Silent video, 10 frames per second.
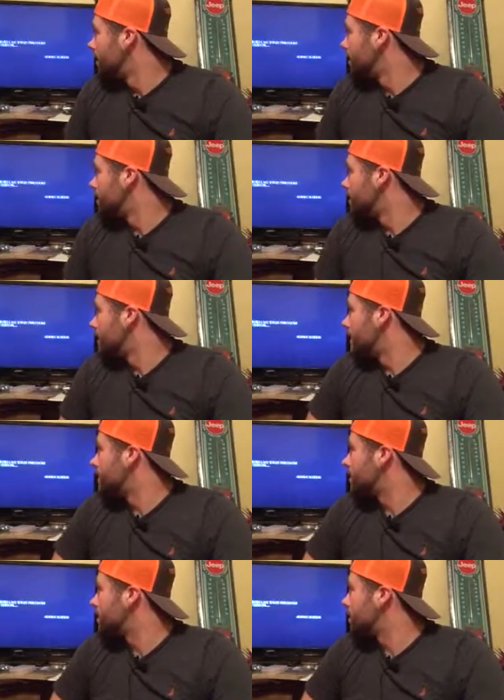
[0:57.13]
It
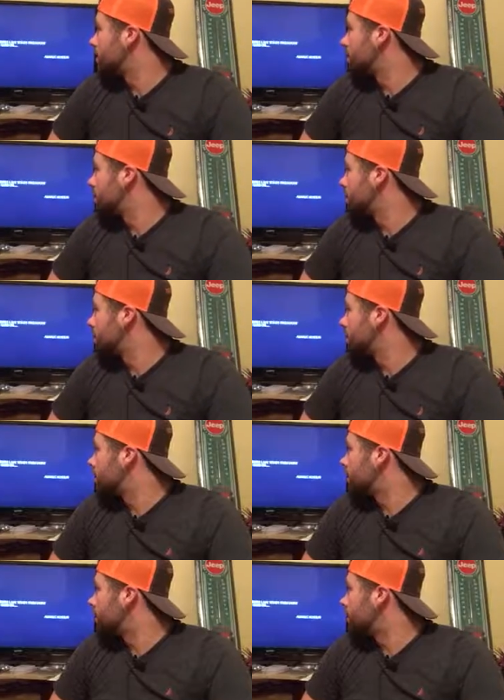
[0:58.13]
says,
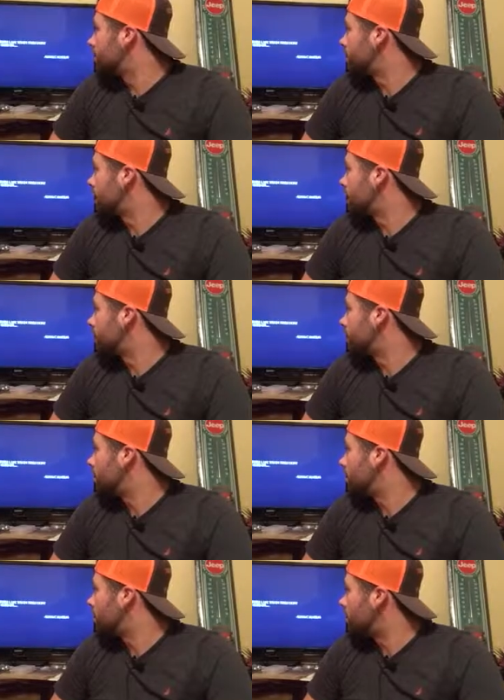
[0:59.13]
tough time
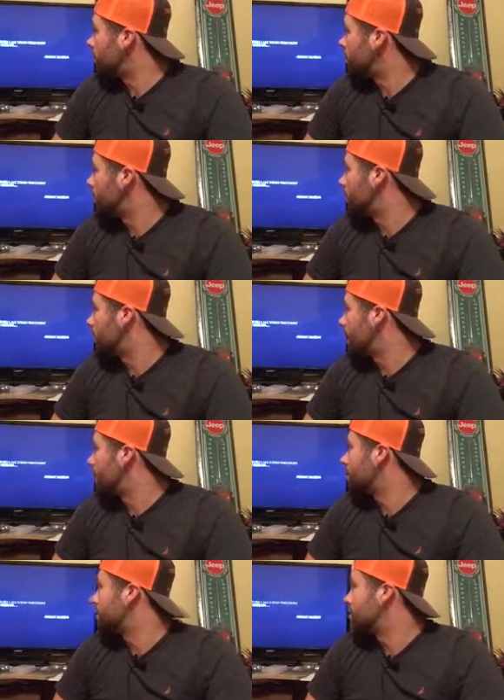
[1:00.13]
Tough people
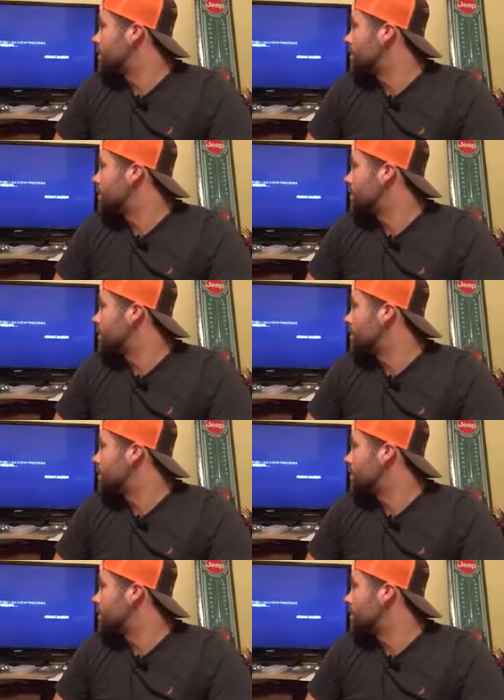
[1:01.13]
last,